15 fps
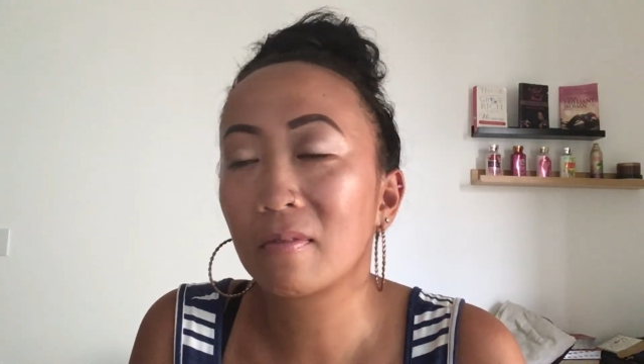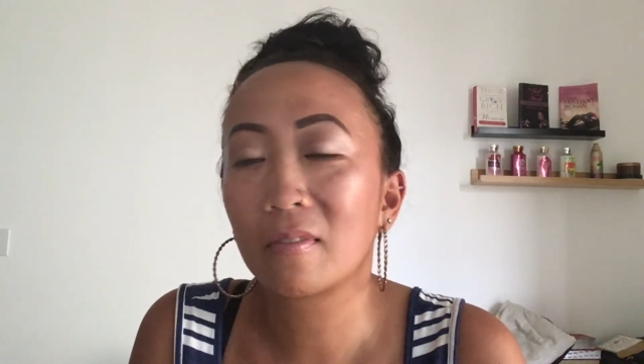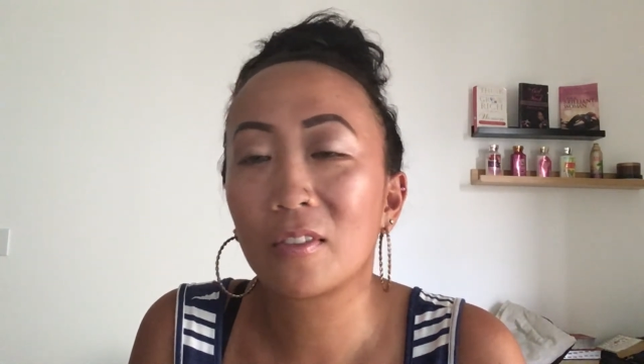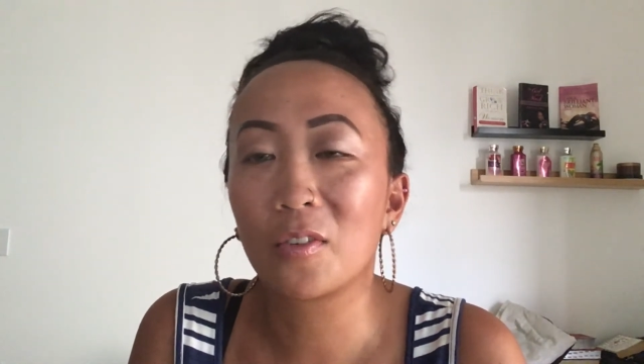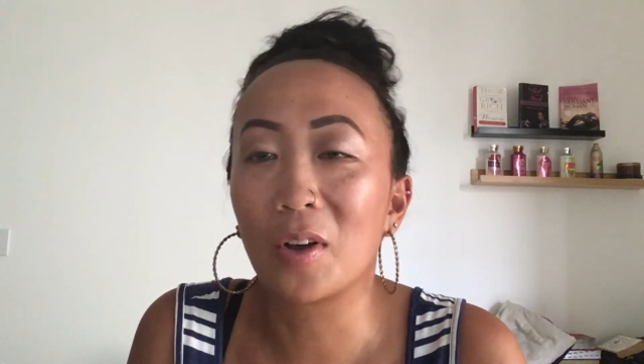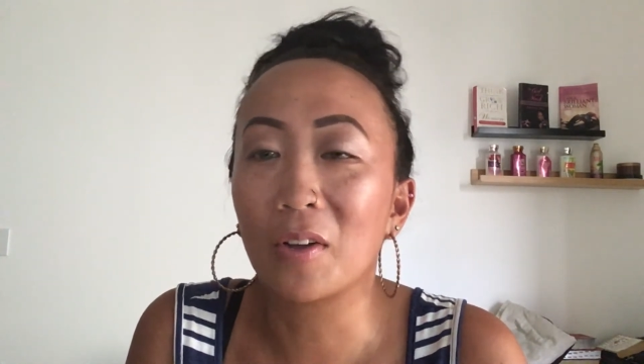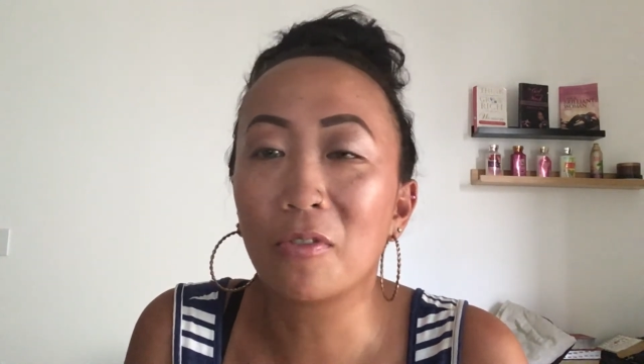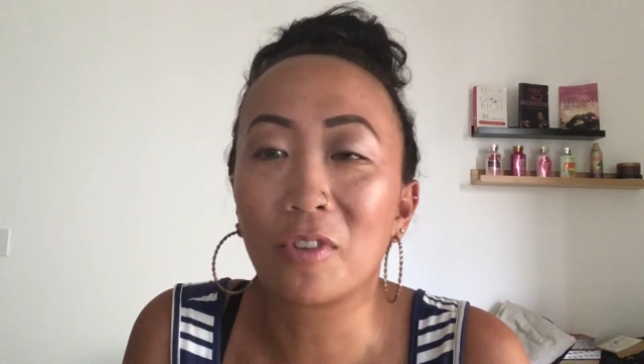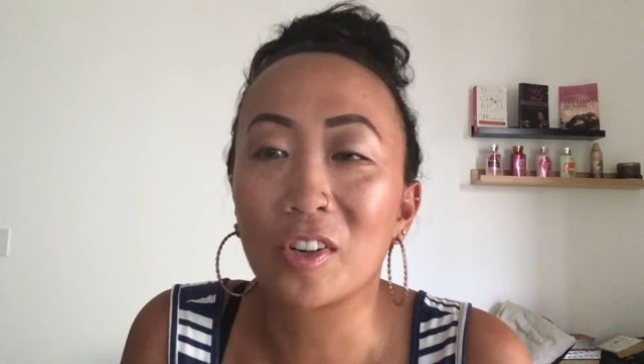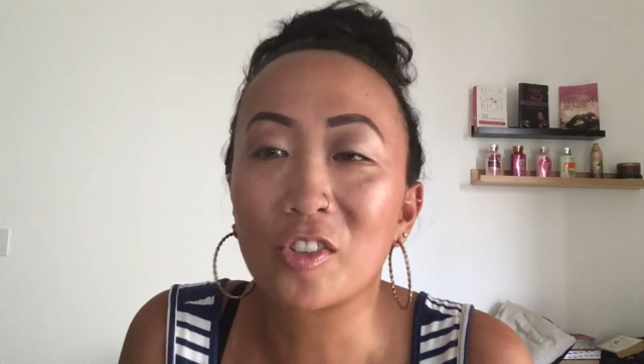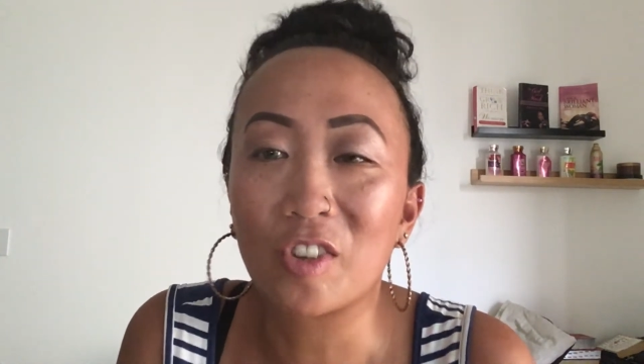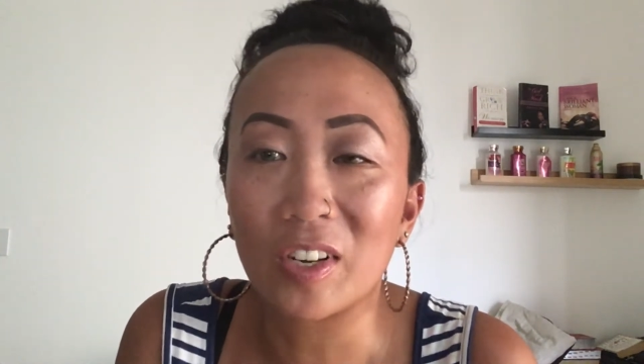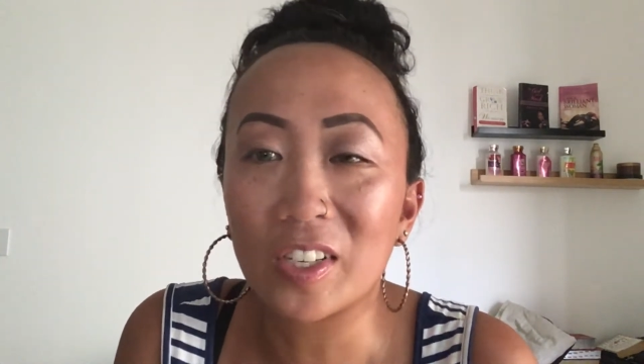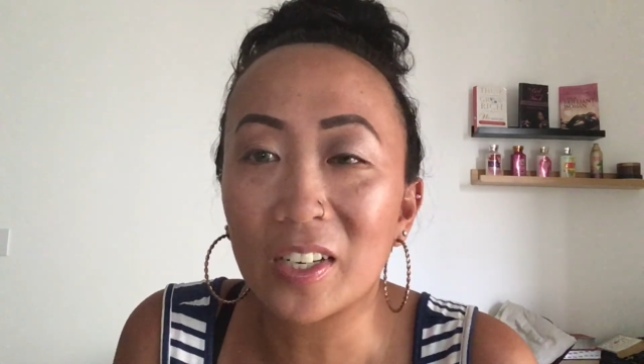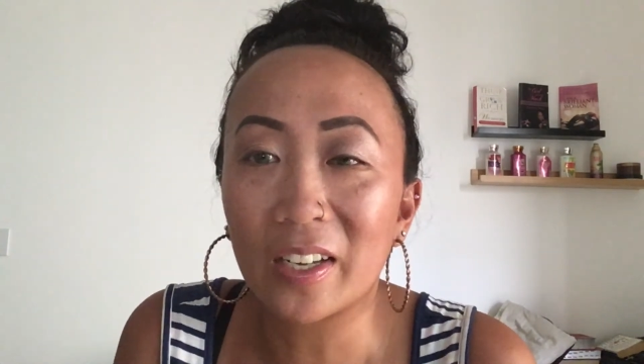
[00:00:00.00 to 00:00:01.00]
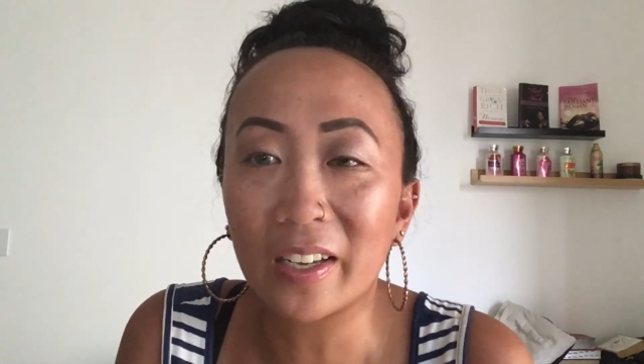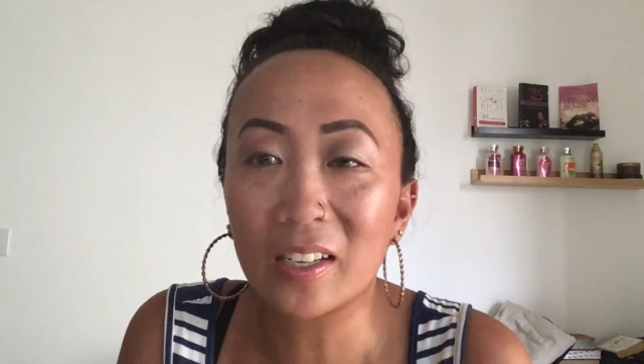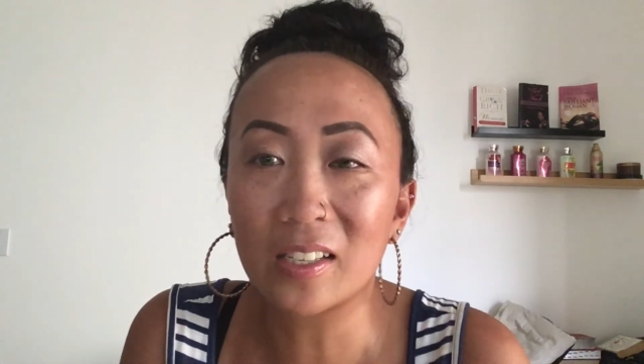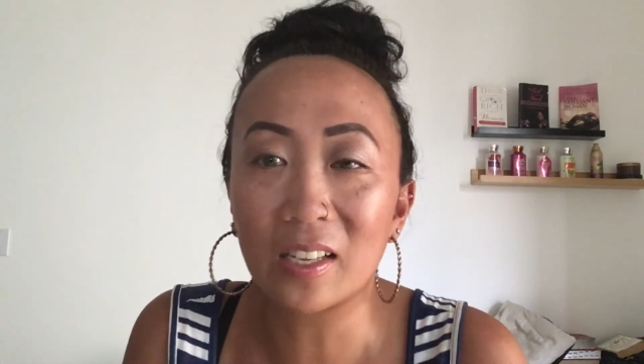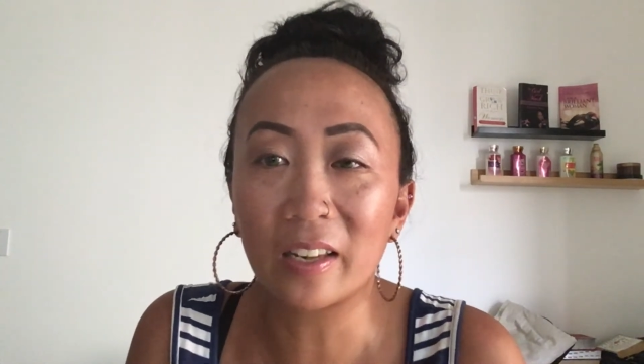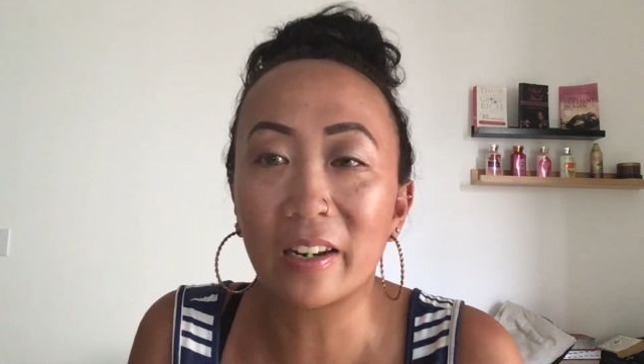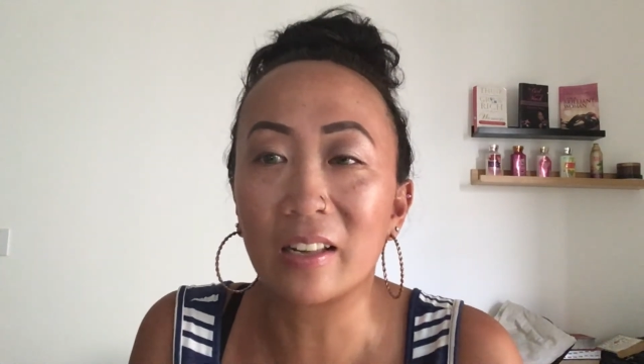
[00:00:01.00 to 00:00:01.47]
Well, frustration kicks
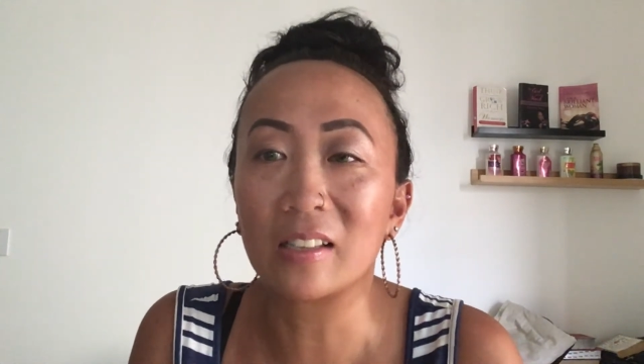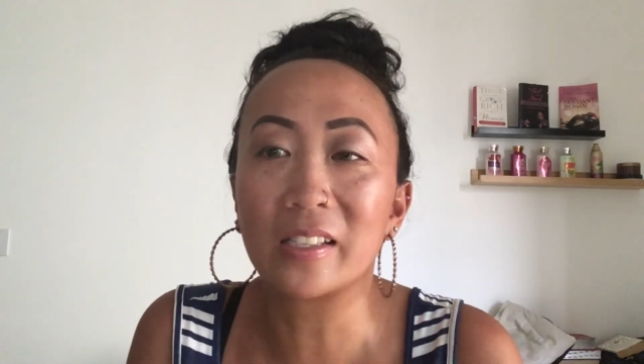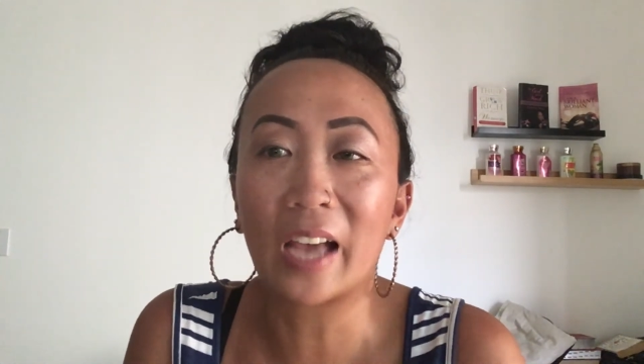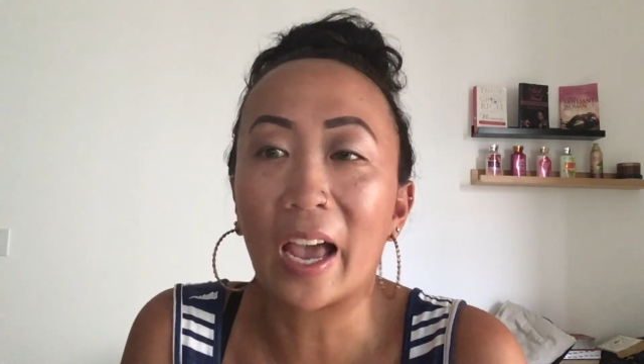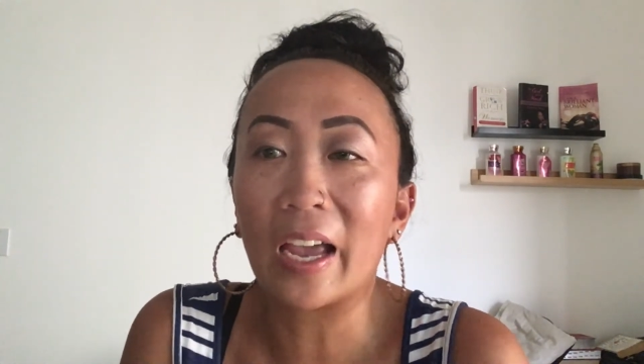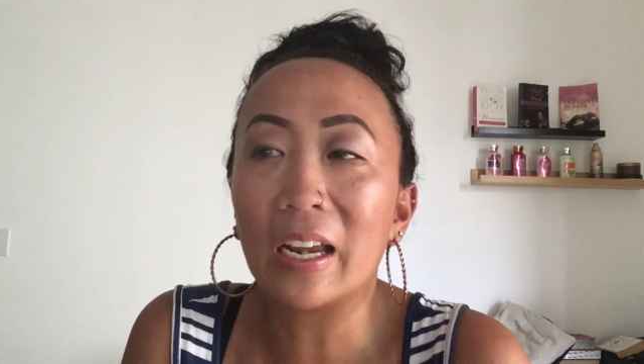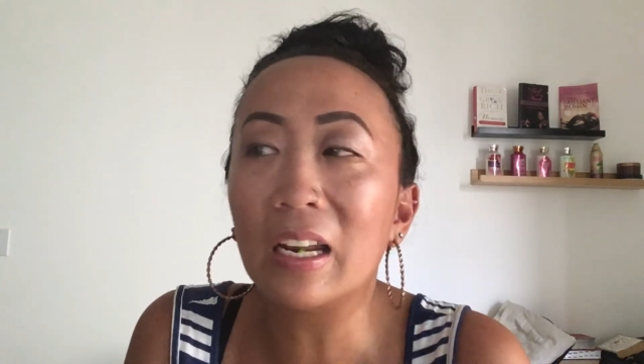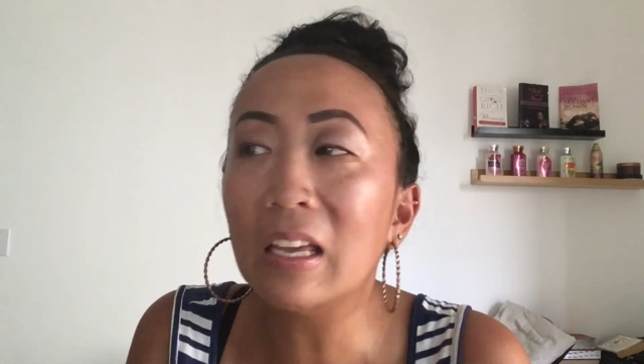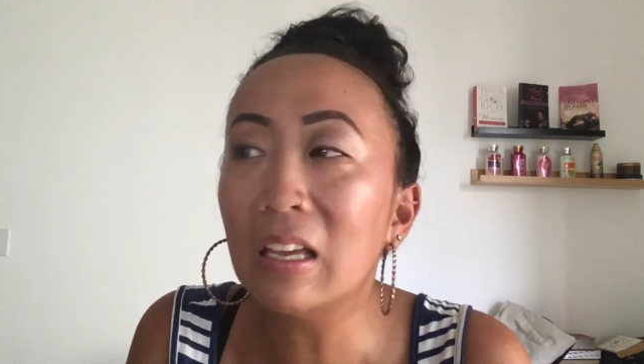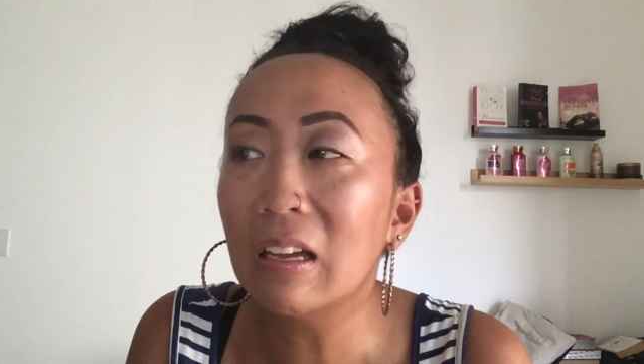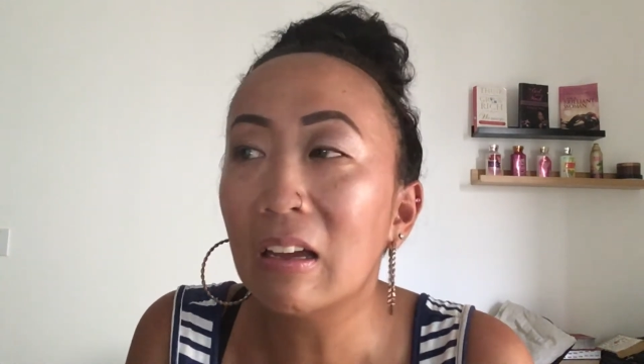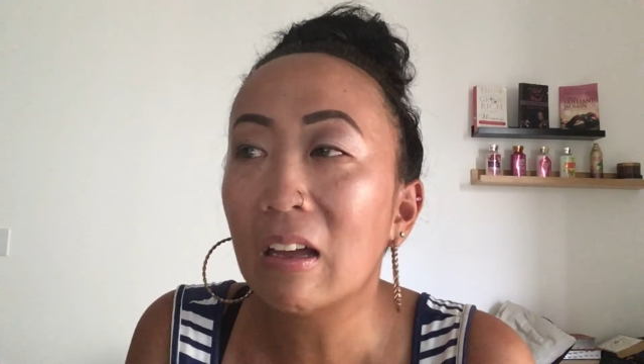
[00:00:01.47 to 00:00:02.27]
in, anxiety.